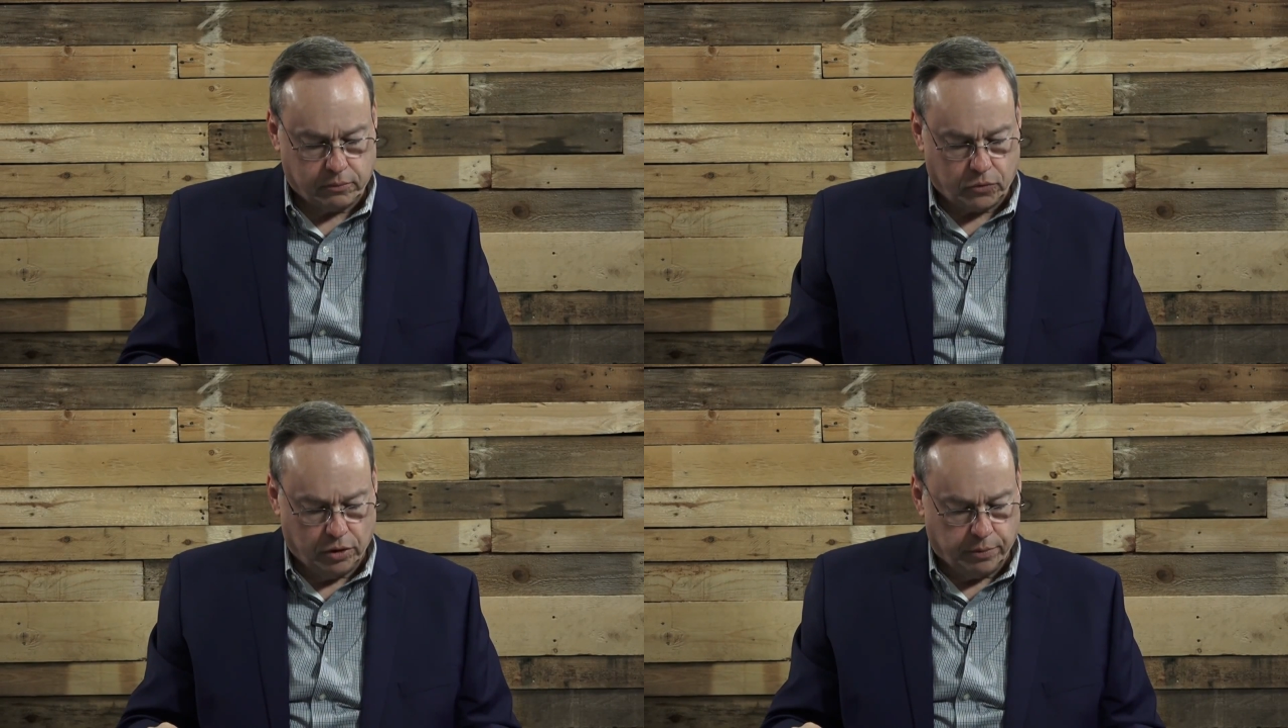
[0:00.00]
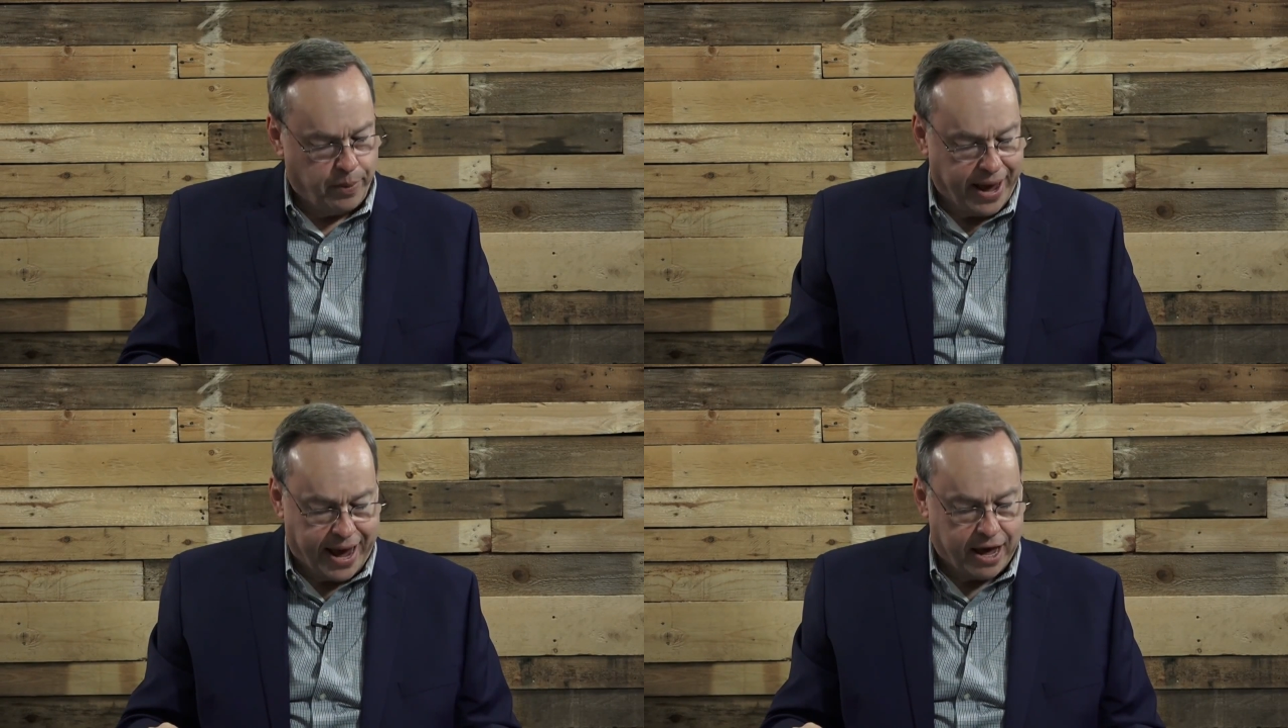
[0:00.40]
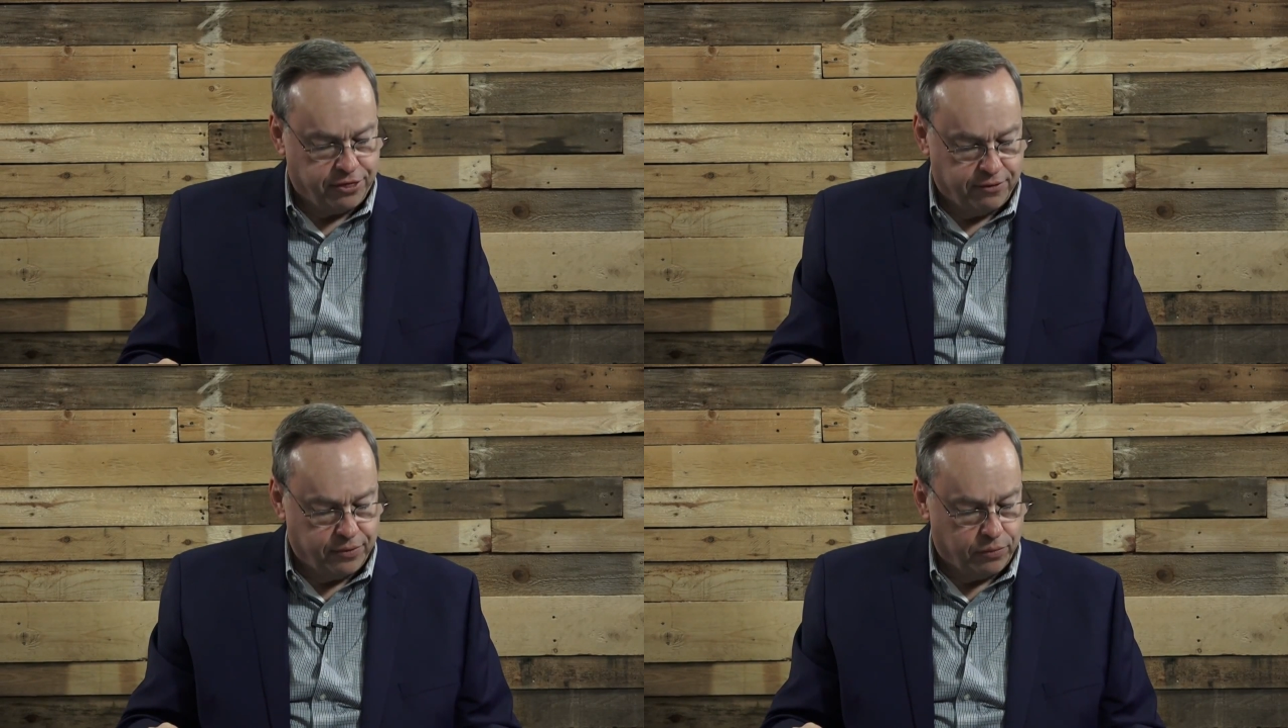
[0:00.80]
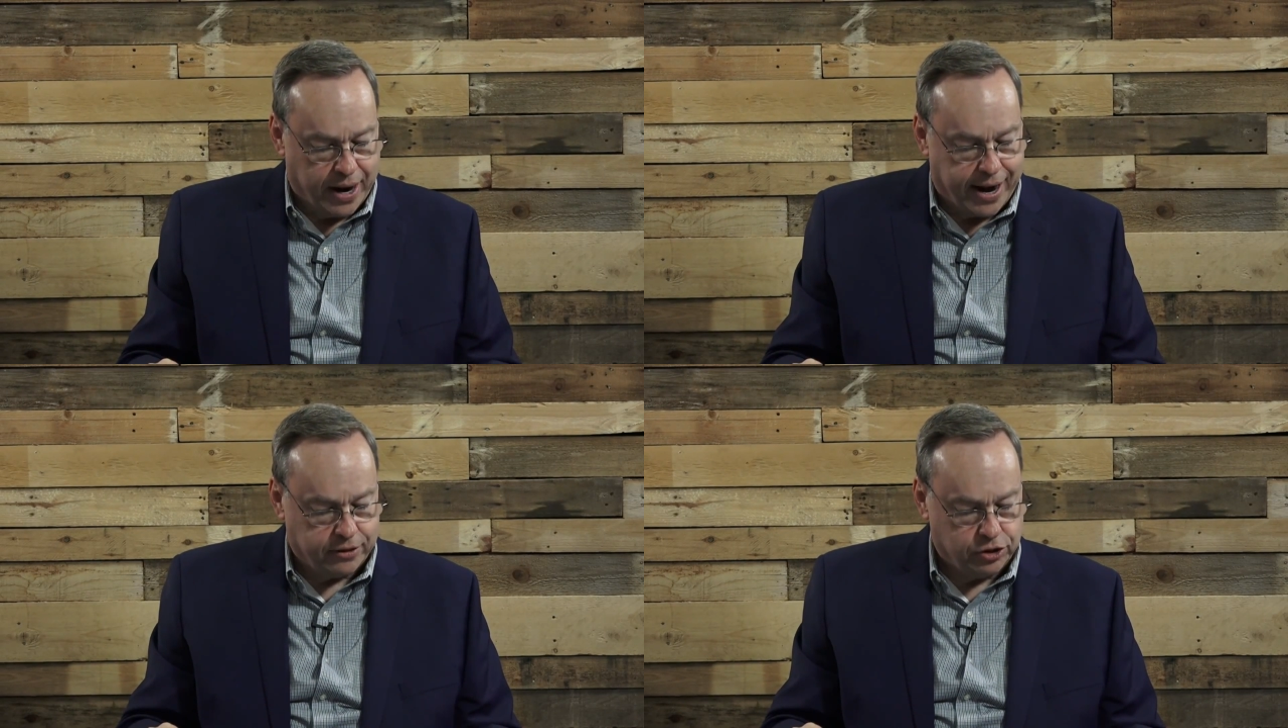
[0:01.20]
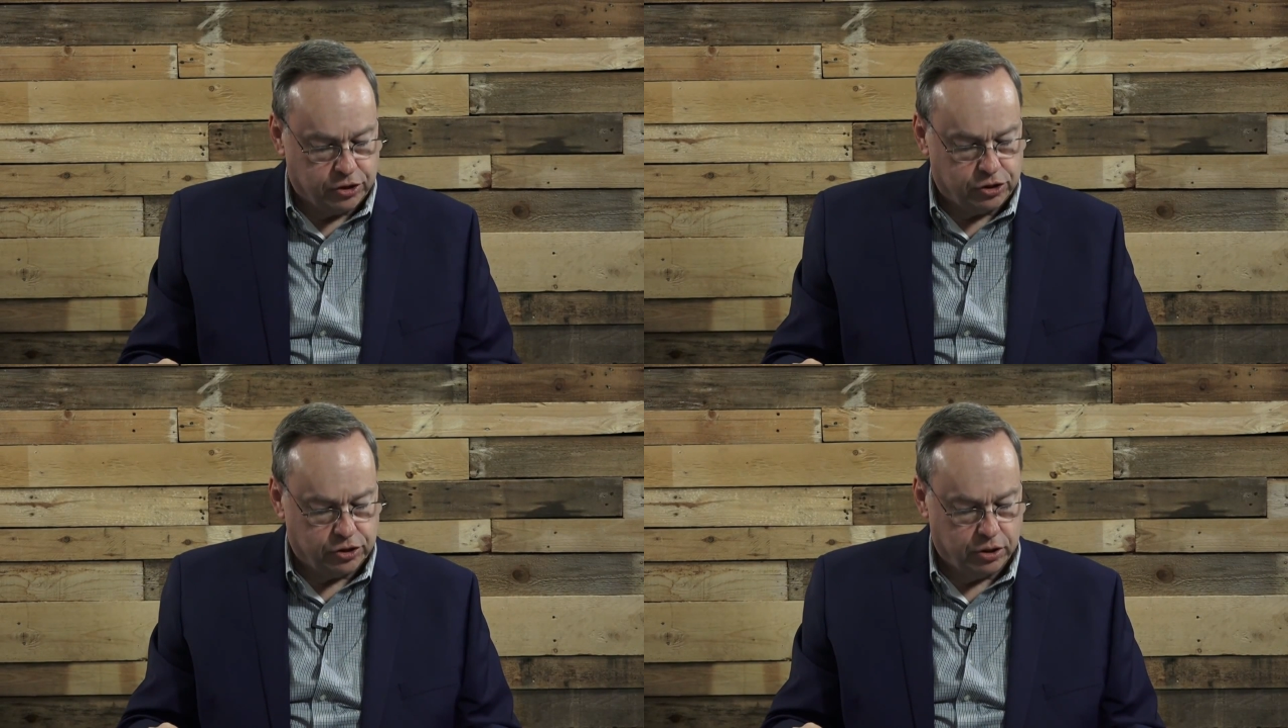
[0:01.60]
The path of the
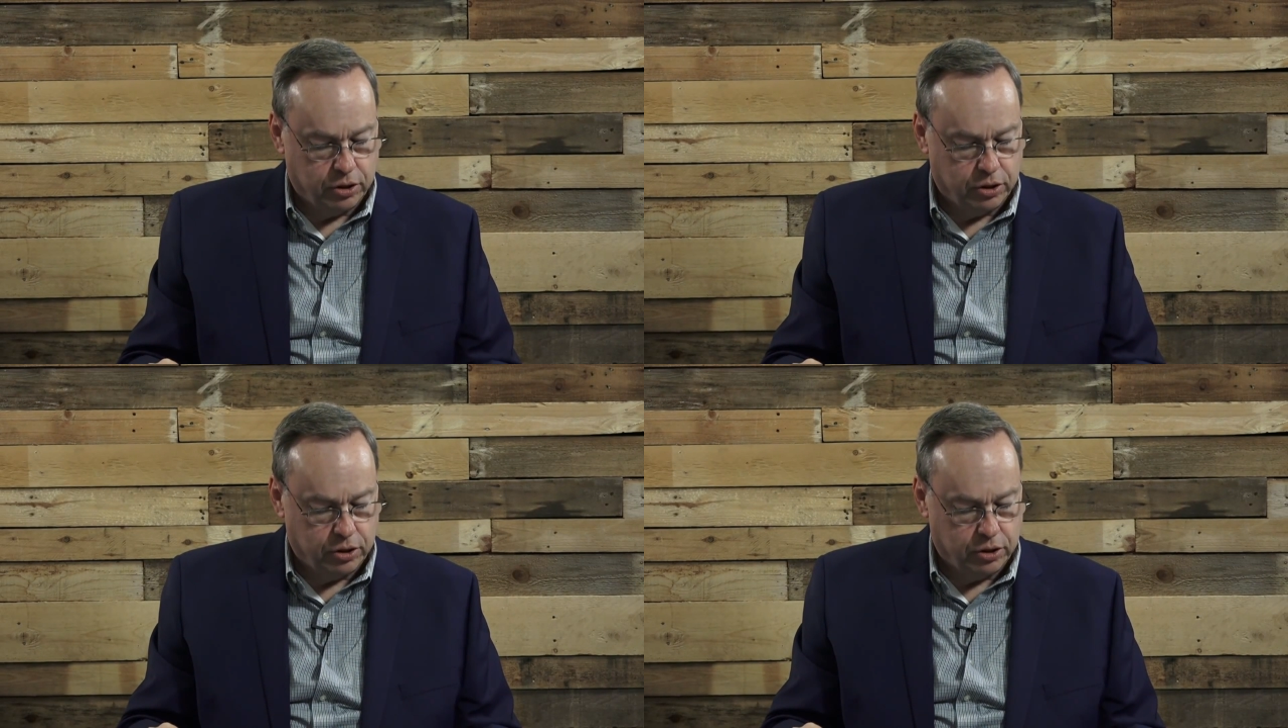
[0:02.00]
righteous